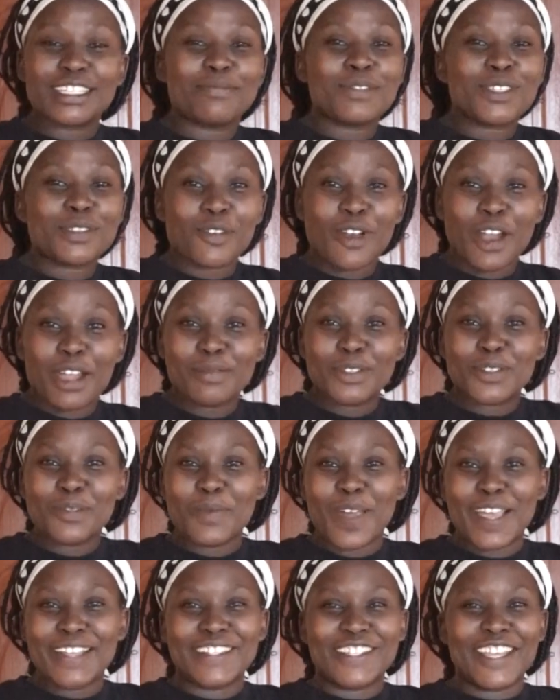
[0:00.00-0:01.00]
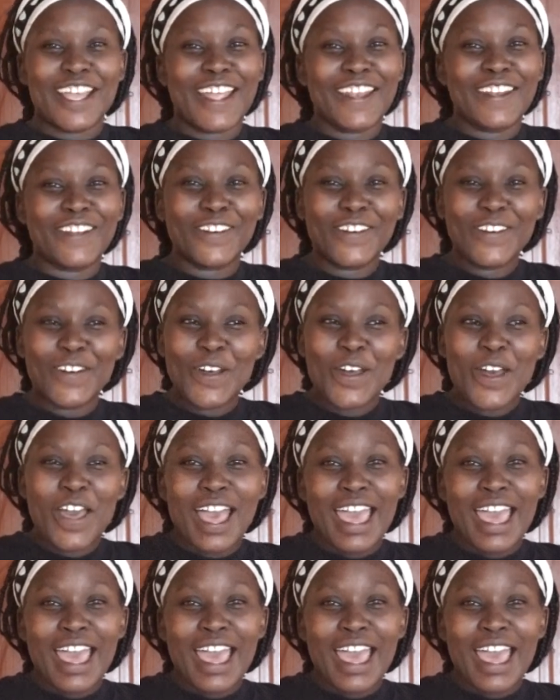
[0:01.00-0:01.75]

subscribe to my channel